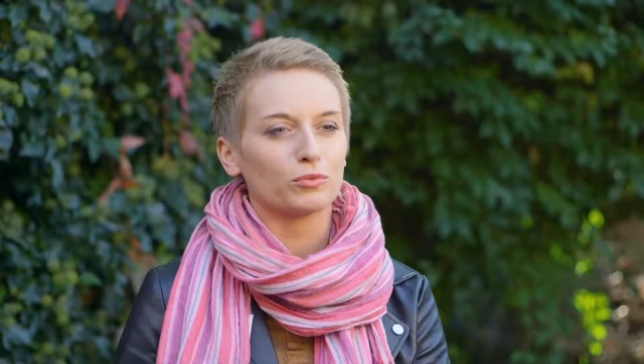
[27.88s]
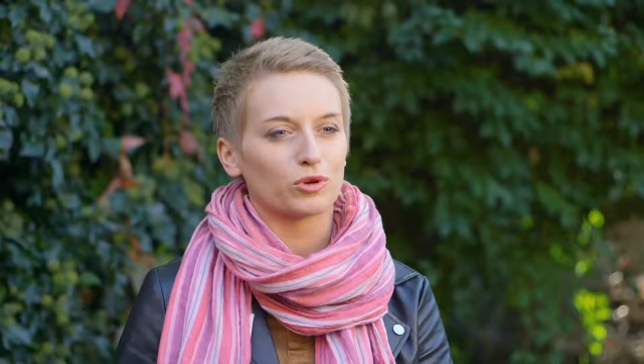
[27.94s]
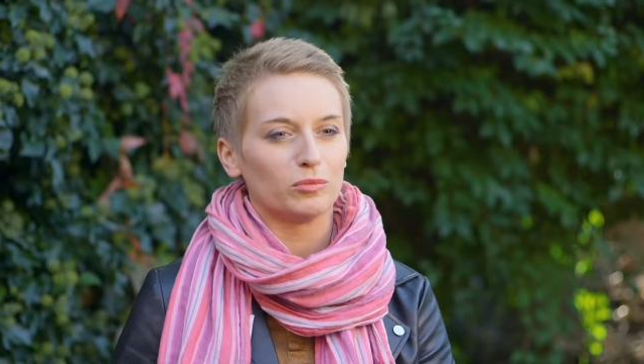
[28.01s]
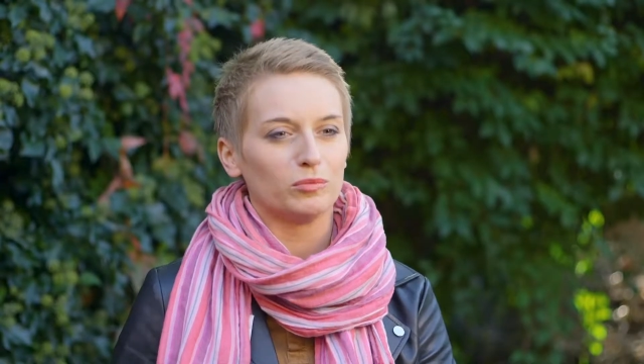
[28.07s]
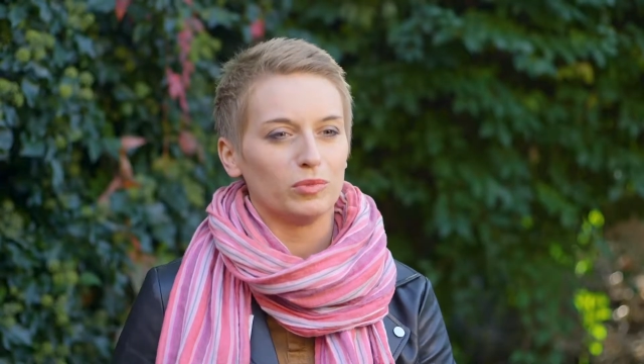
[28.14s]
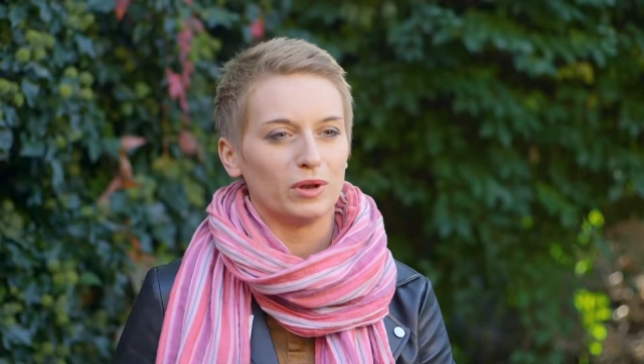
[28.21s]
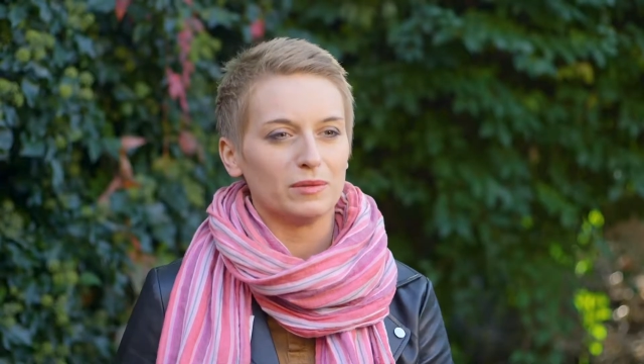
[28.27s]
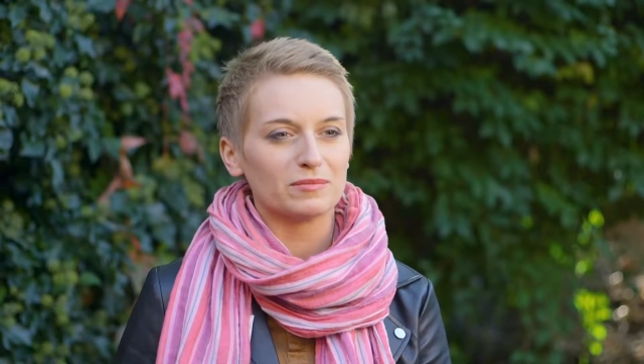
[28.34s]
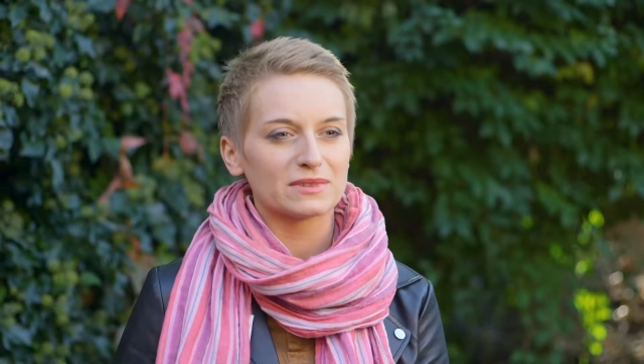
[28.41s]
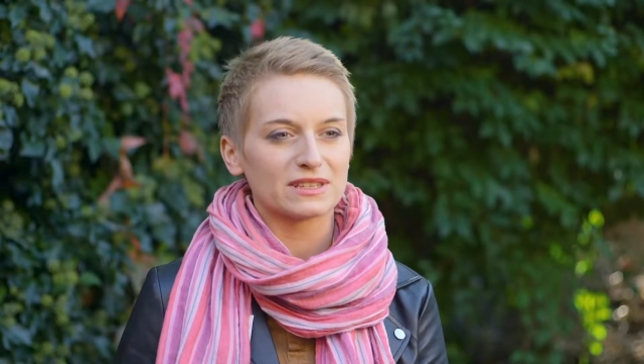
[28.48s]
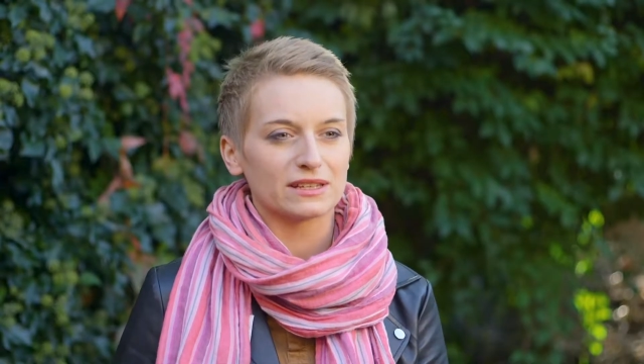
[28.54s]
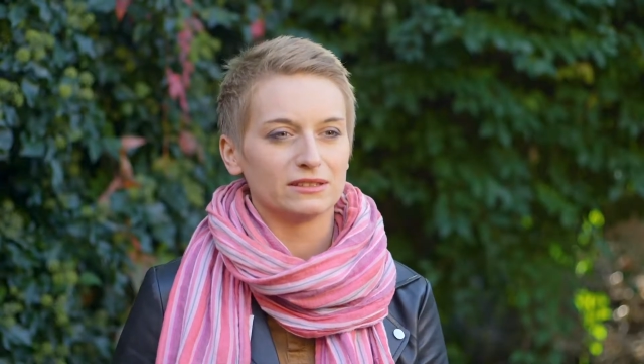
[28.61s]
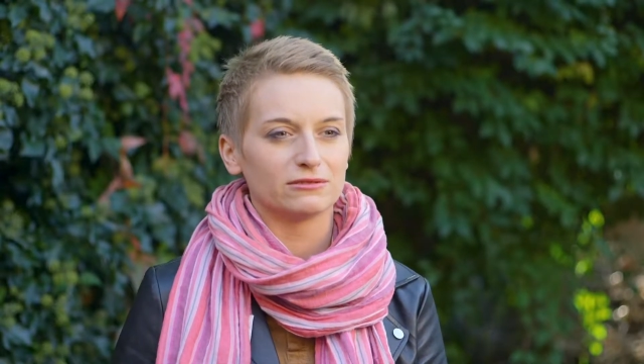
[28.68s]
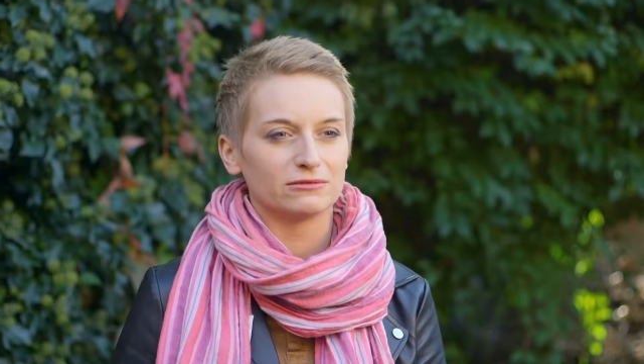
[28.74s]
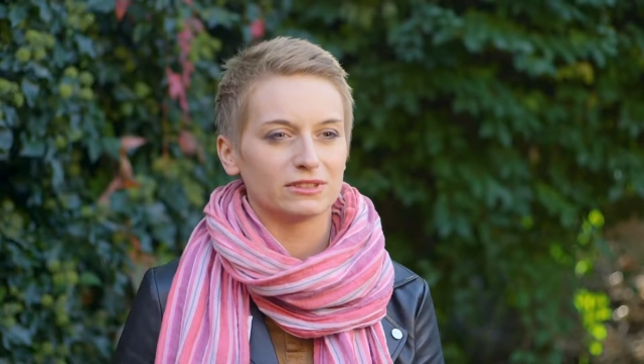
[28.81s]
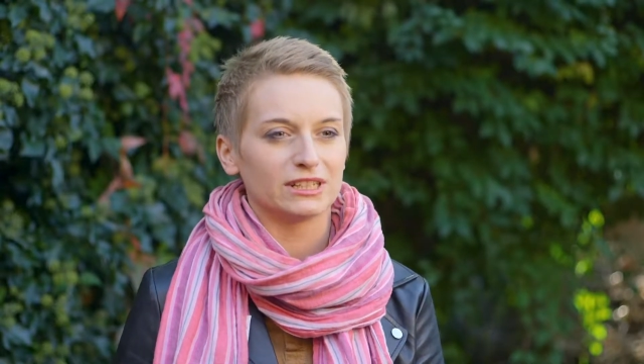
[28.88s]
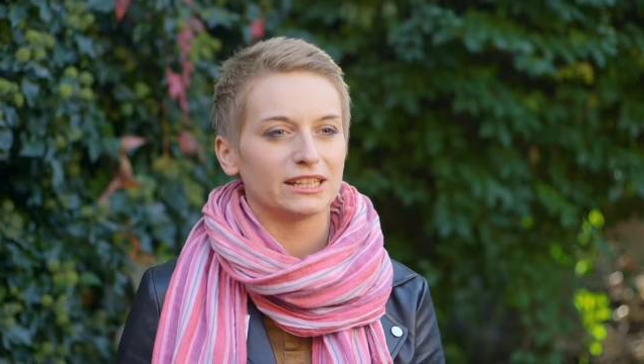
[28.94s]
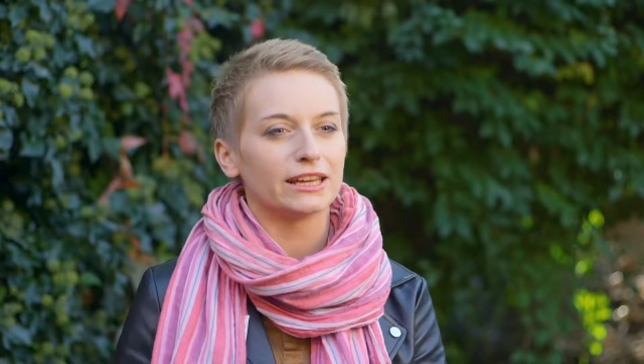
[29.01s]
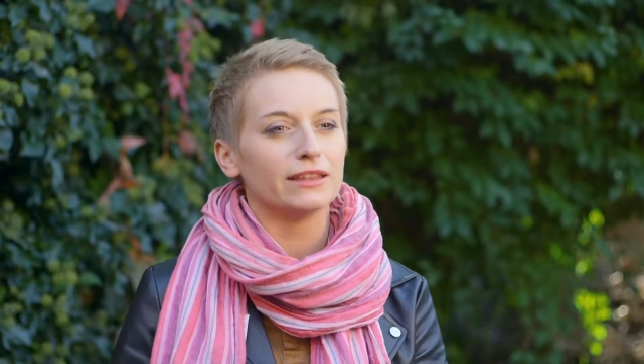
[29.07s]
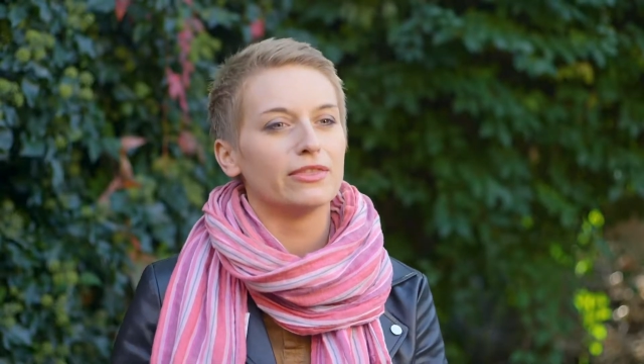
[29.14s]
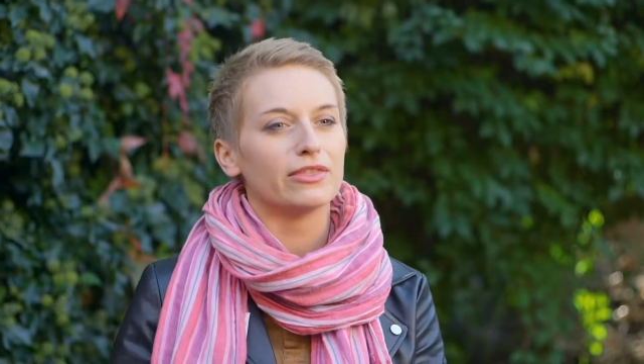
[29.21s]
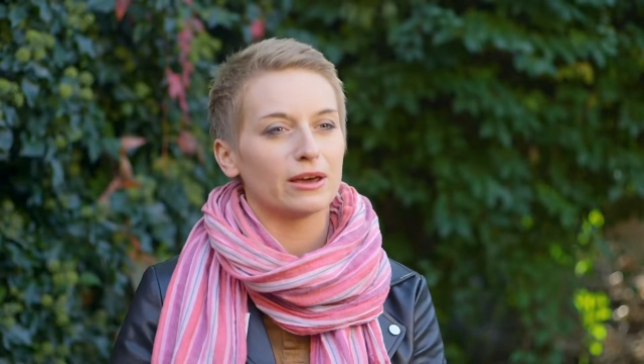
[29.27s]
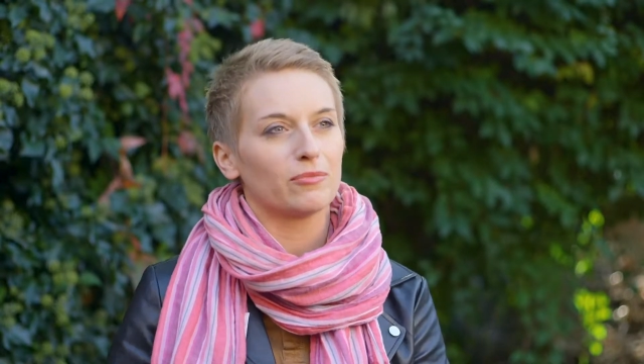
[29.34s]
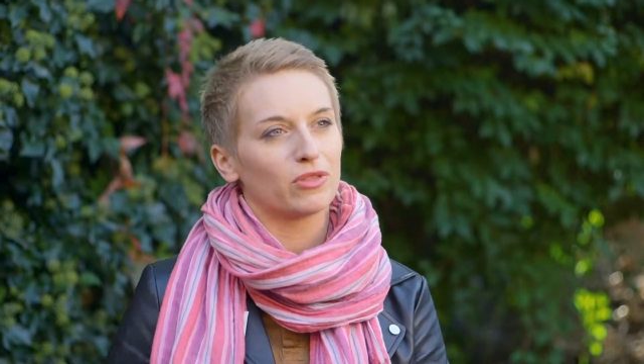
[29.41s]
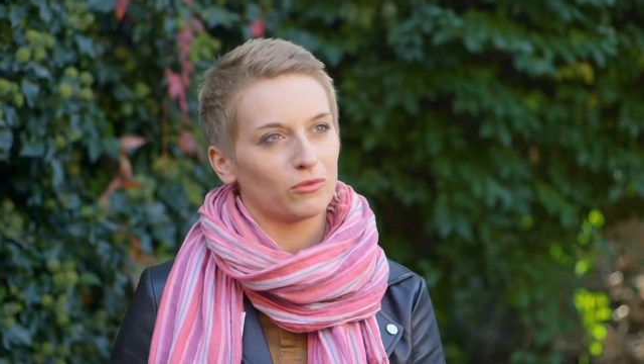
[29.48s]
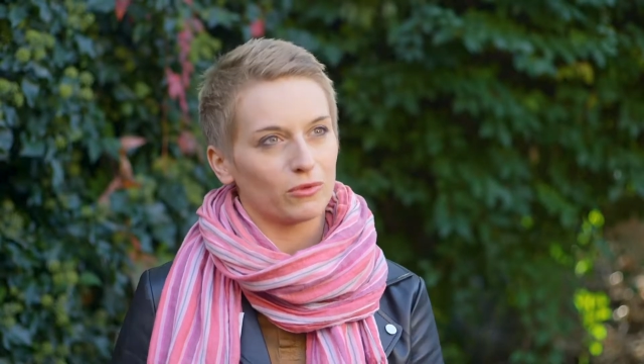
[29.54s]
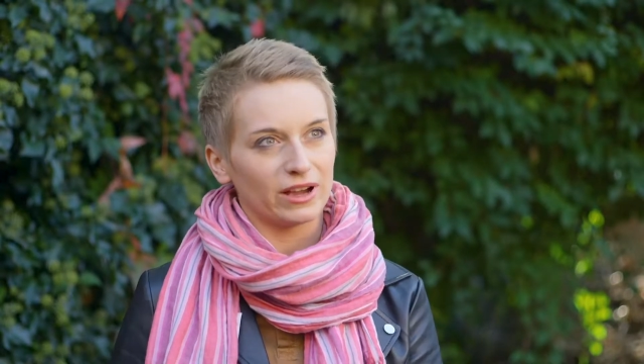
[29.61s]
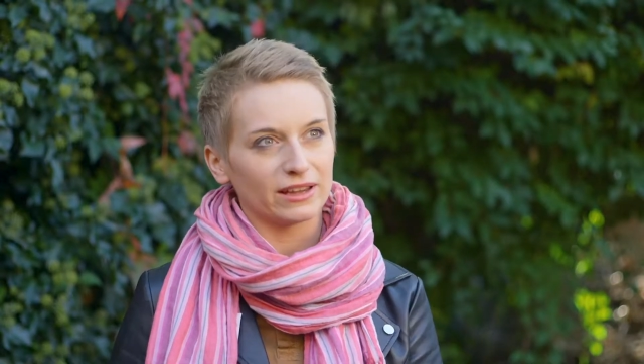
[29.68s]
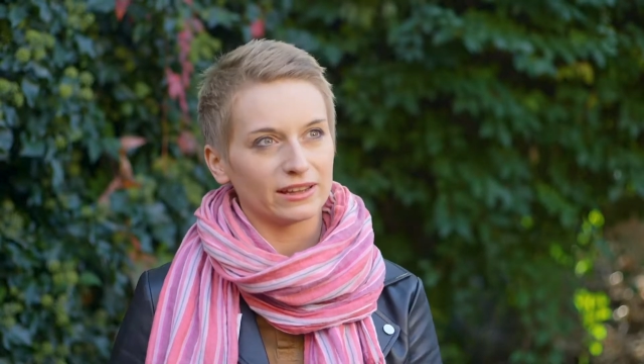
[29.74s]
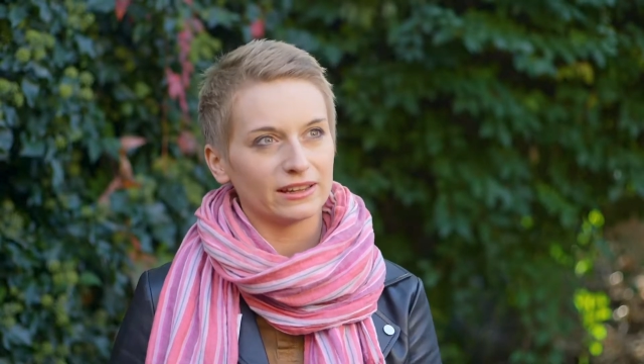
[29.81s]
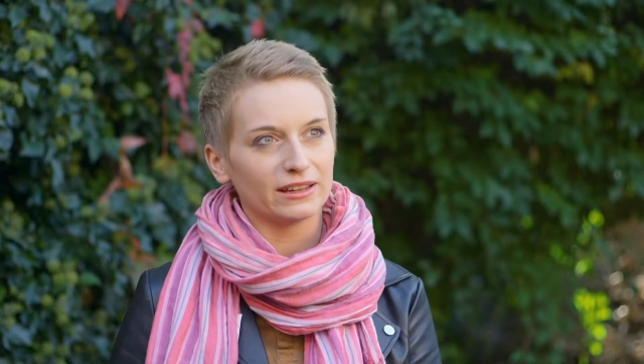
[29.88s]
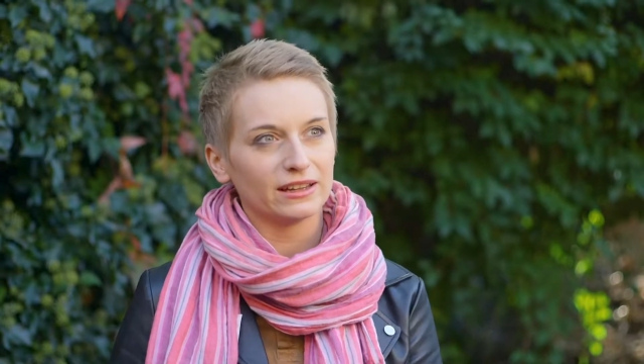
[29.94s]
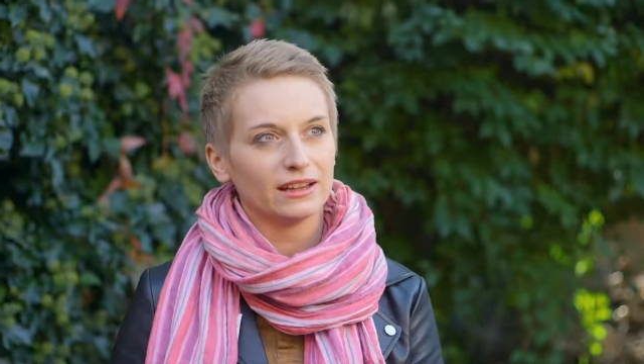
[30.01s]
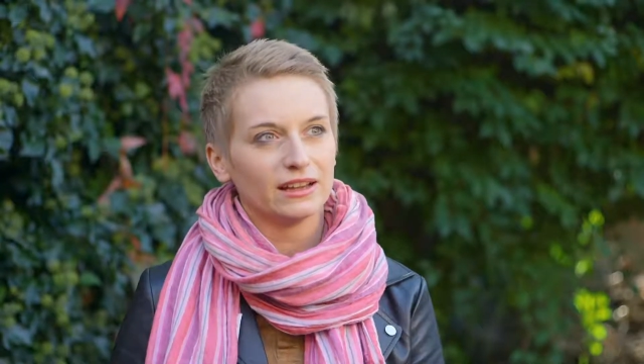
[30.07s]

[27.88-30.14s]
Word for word: problems in a really in depth way.